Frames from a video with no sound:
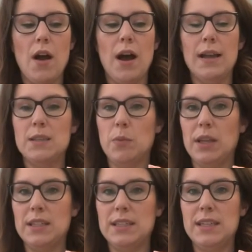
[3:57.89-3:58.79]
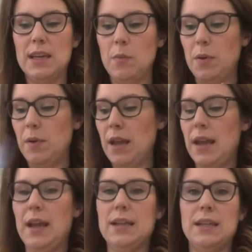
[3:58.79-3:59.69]
It's a blunted tip,
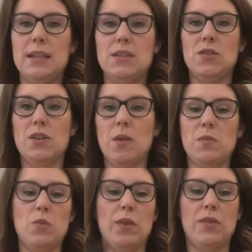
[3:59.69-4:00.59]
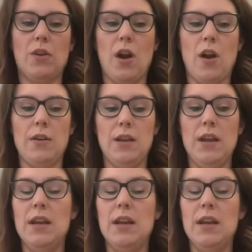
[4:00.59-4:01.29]
and it comes with the guard